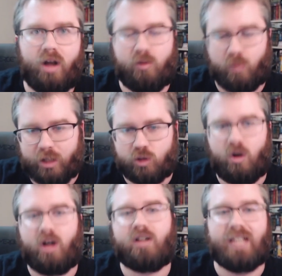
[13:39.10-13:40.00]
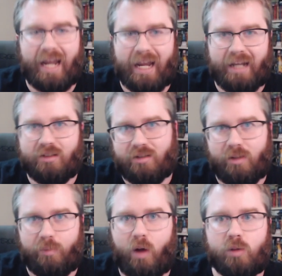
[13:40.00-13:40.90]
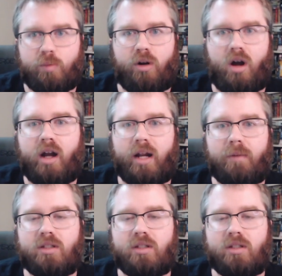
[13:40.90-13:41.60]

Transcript: red trunks, and the belt was put on.